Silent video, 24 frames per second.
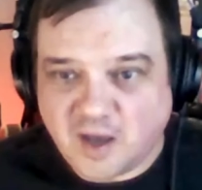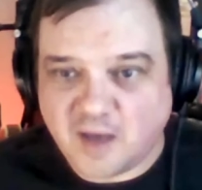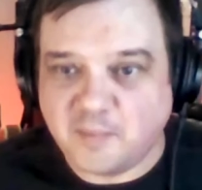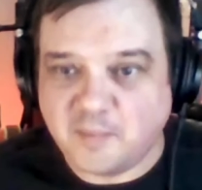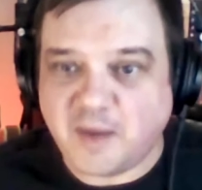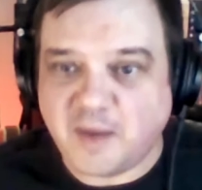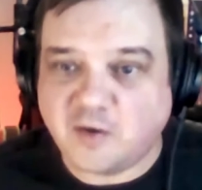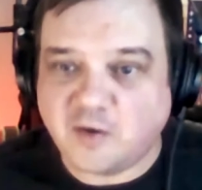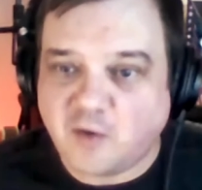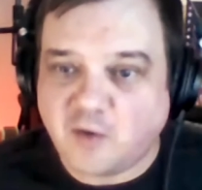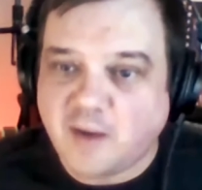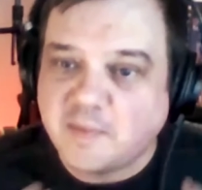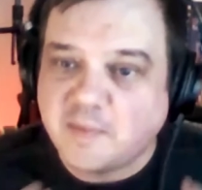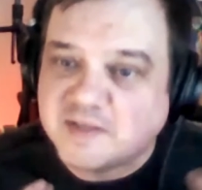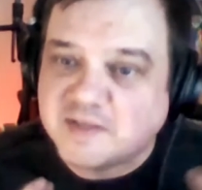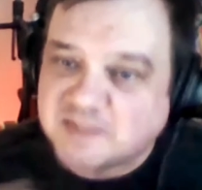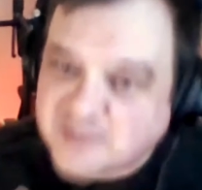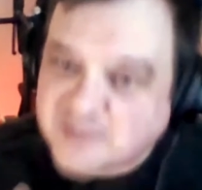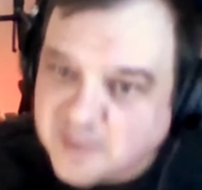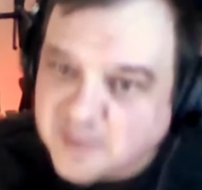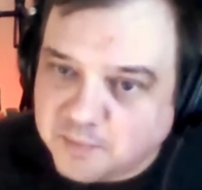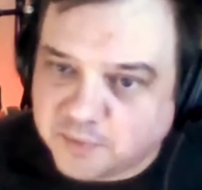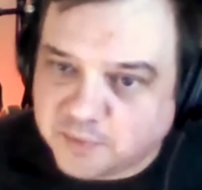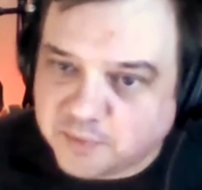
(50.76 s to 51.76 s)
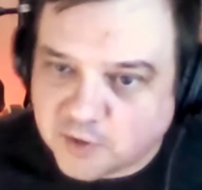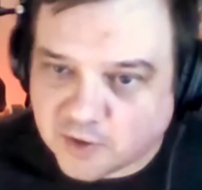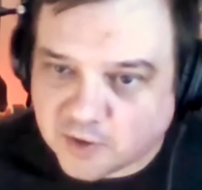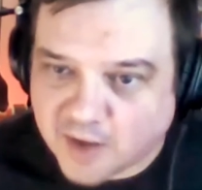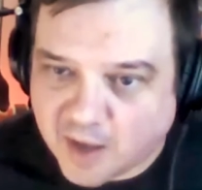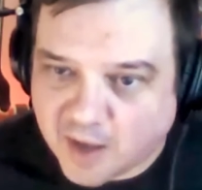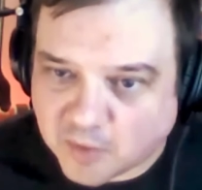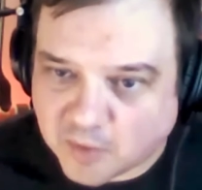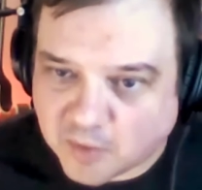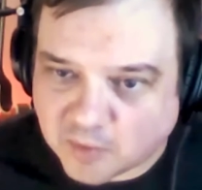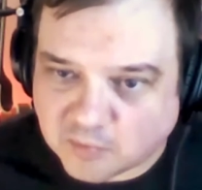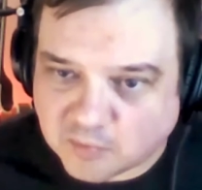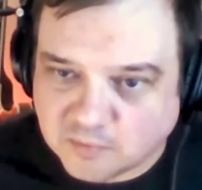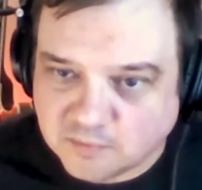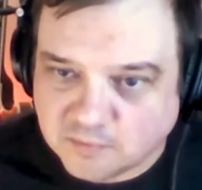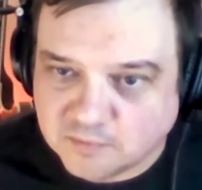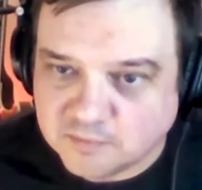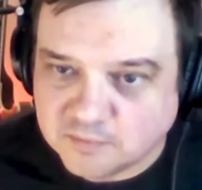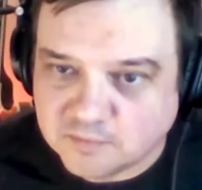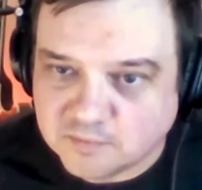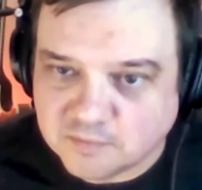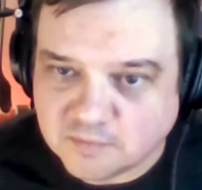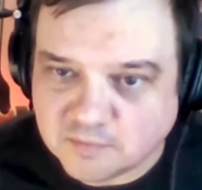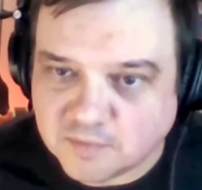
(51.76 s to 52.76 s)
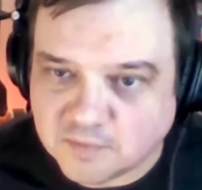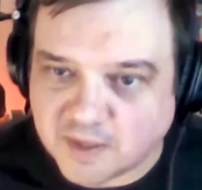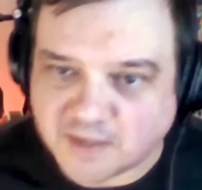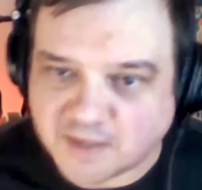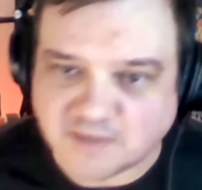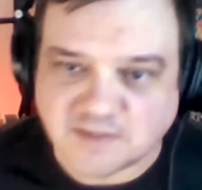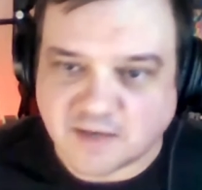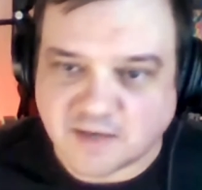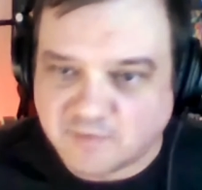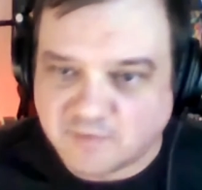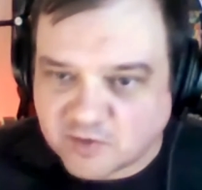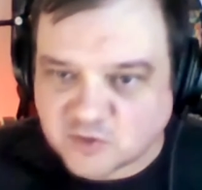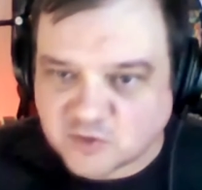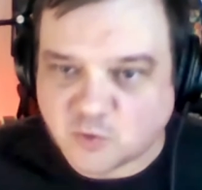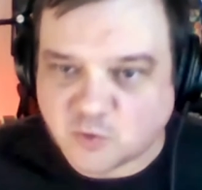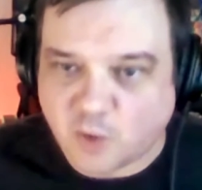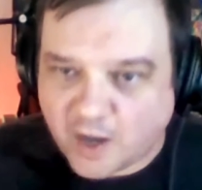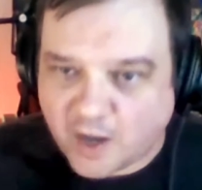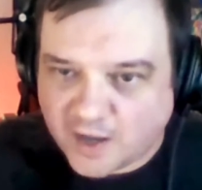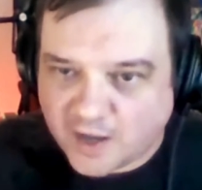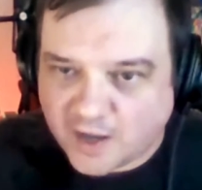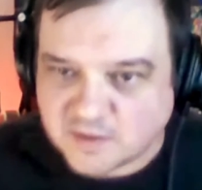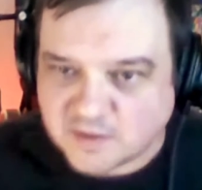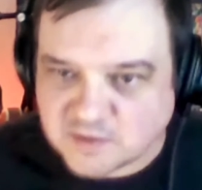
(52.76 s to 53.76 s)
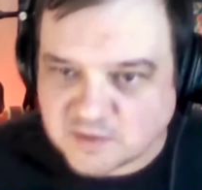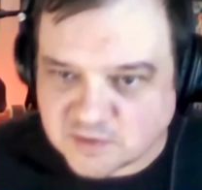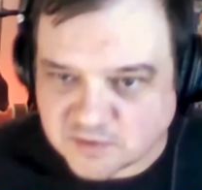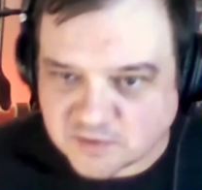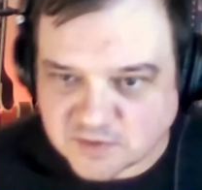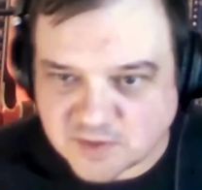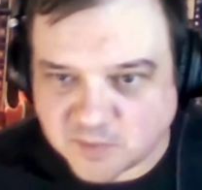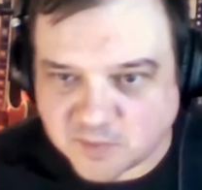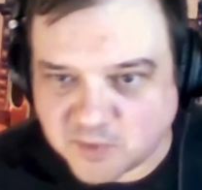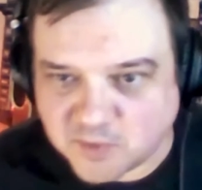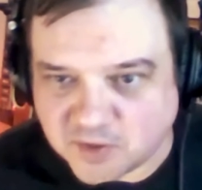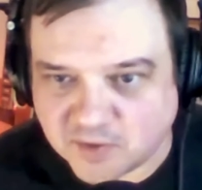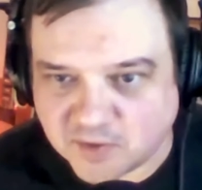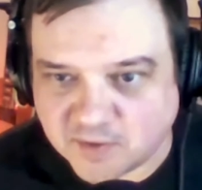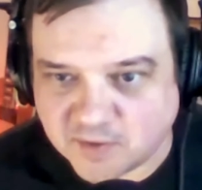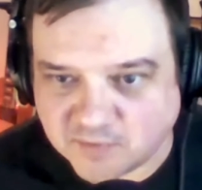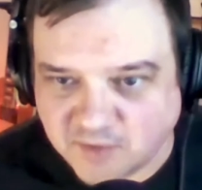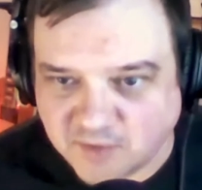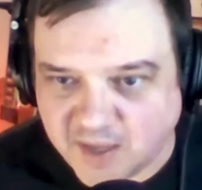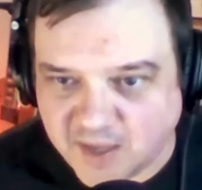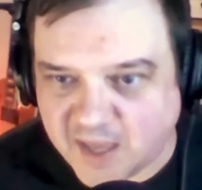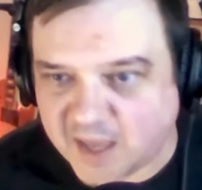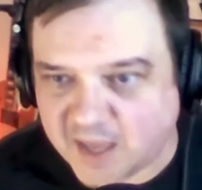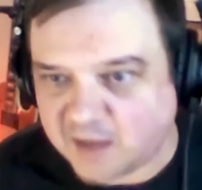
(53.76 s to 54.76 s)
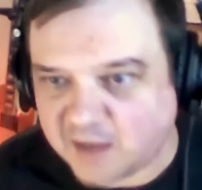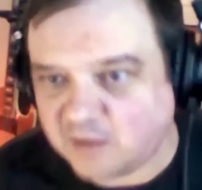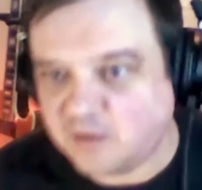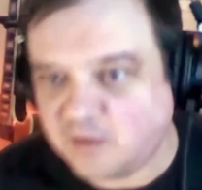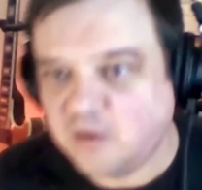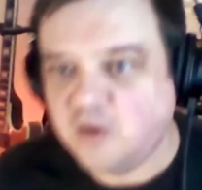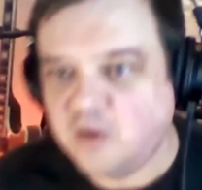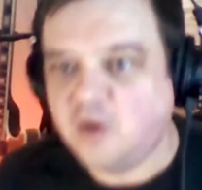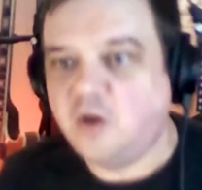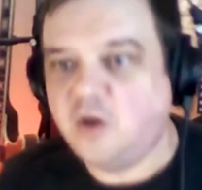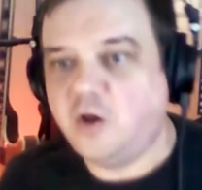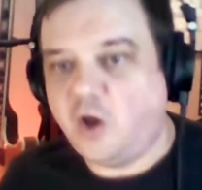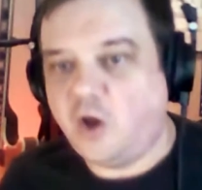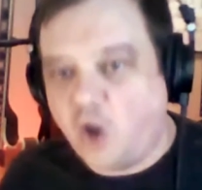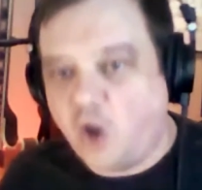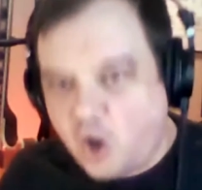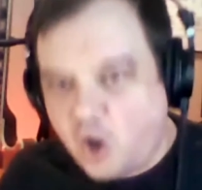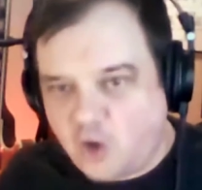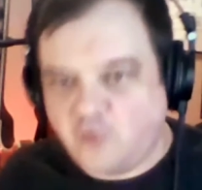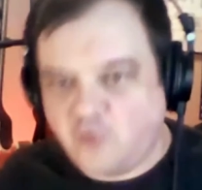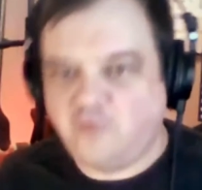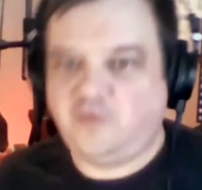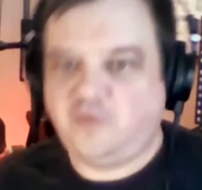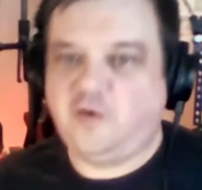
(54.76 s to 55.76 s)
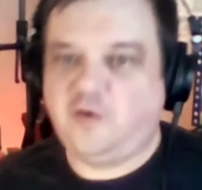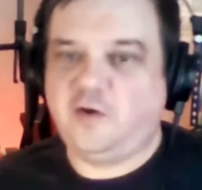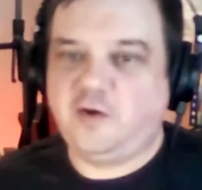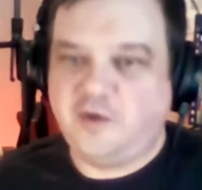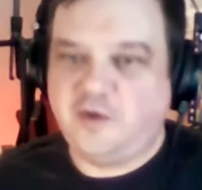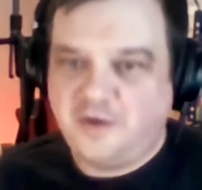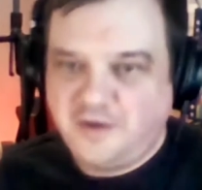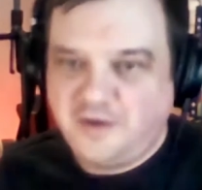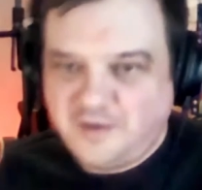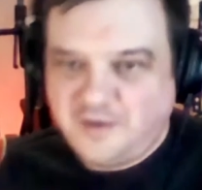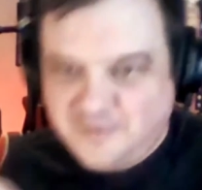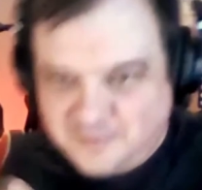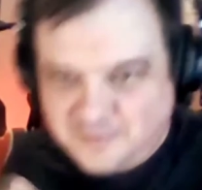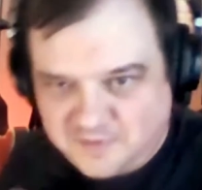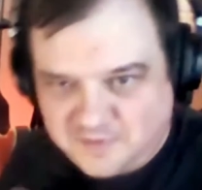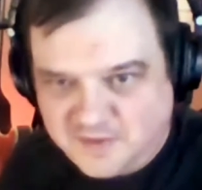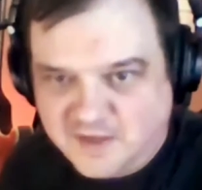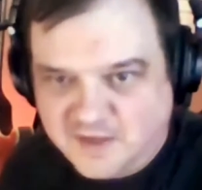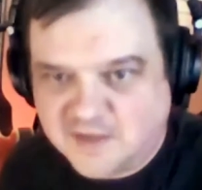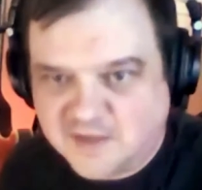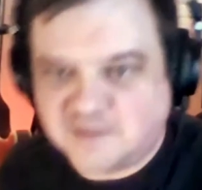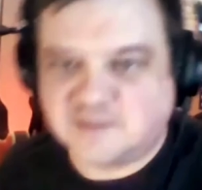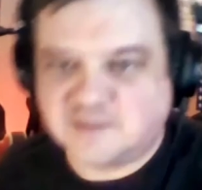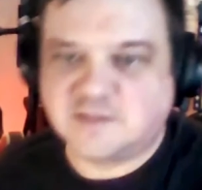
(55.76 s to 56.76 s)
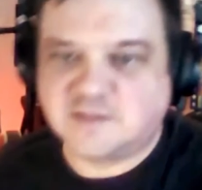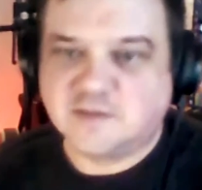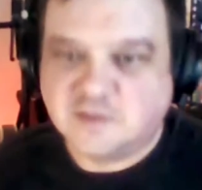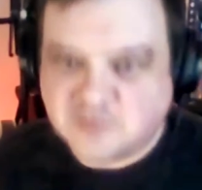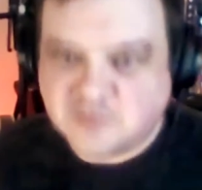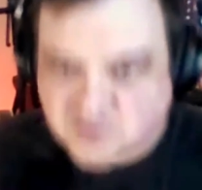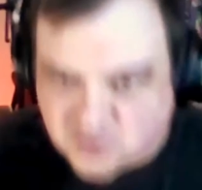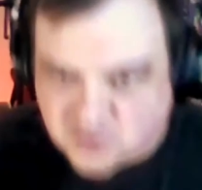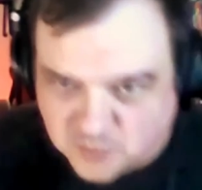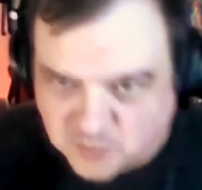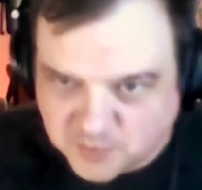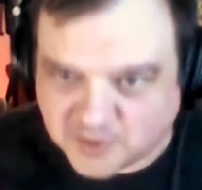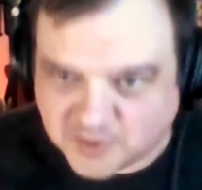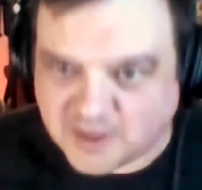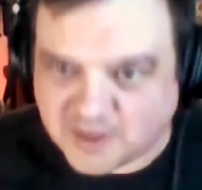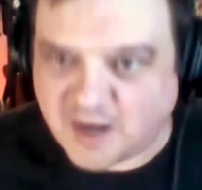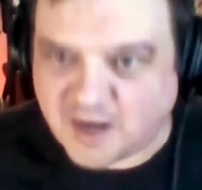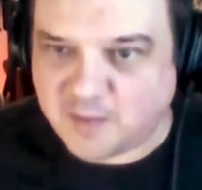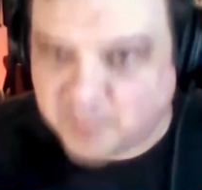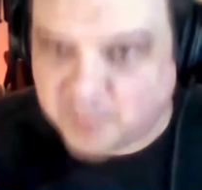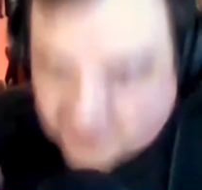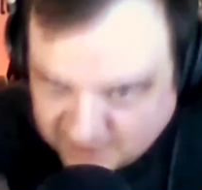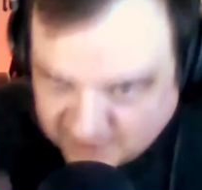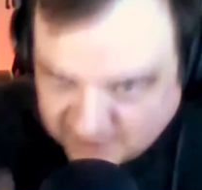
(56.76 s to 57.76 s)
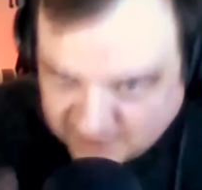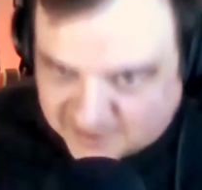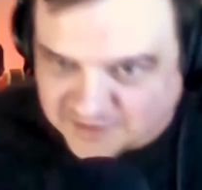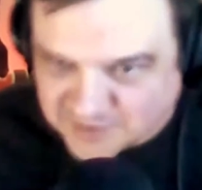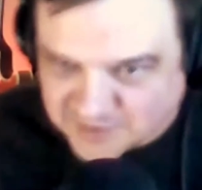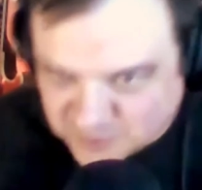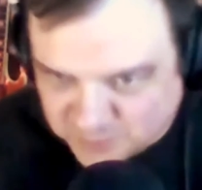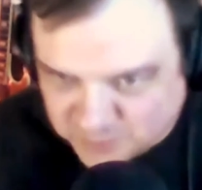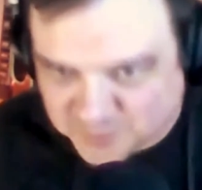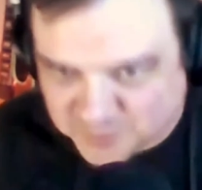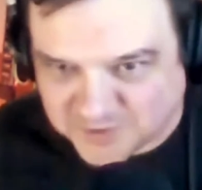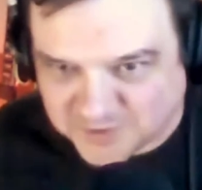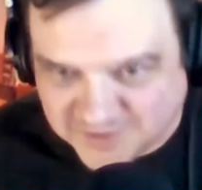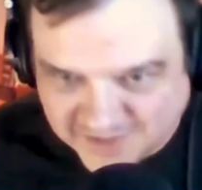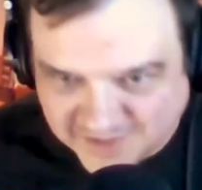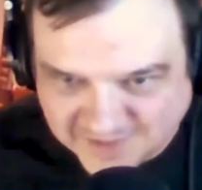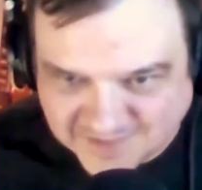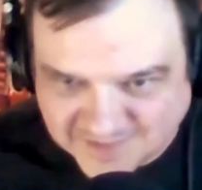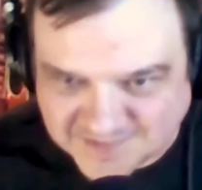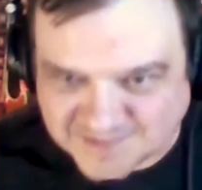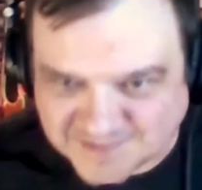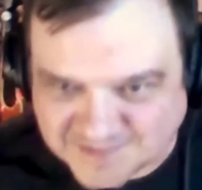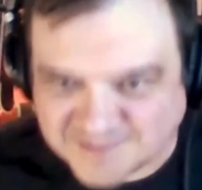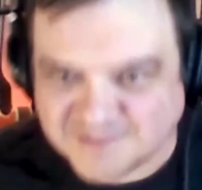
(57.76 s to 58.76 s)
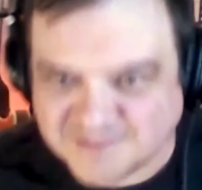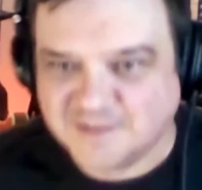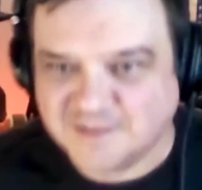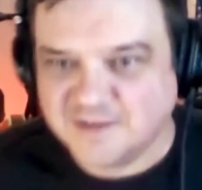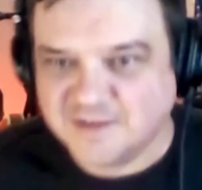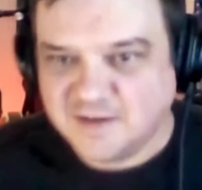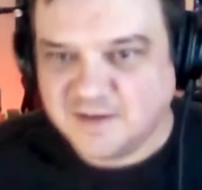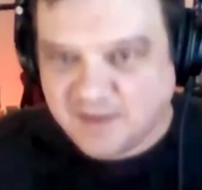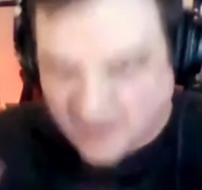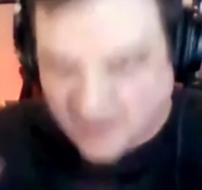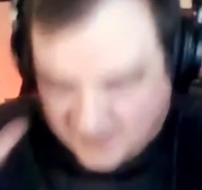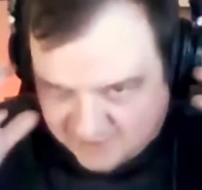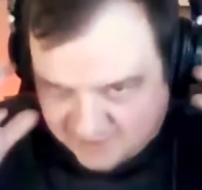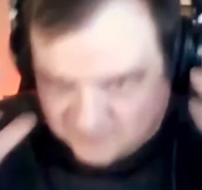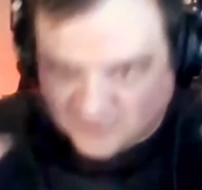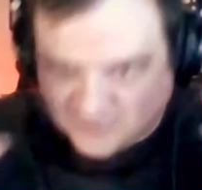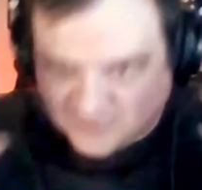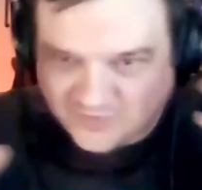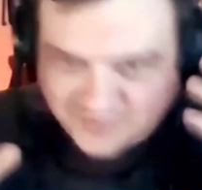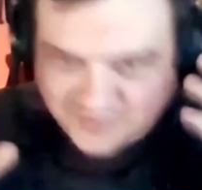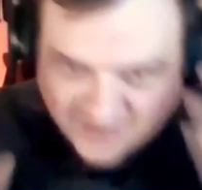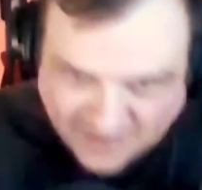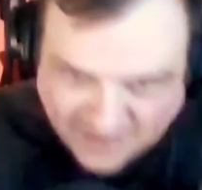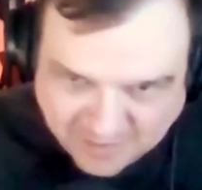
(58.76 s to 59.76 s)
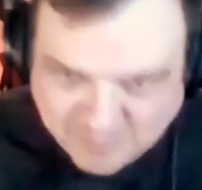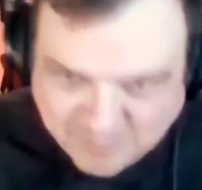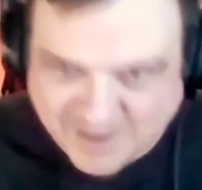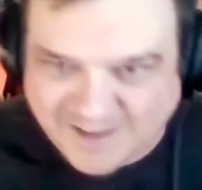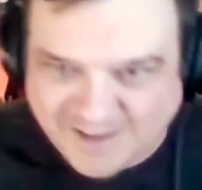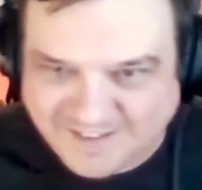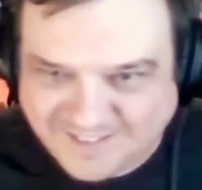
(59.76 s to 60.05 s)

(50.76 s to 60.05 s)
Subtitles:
might grab a simpler album like Seven Swans or something like that over this super complicated, super dense, have to think about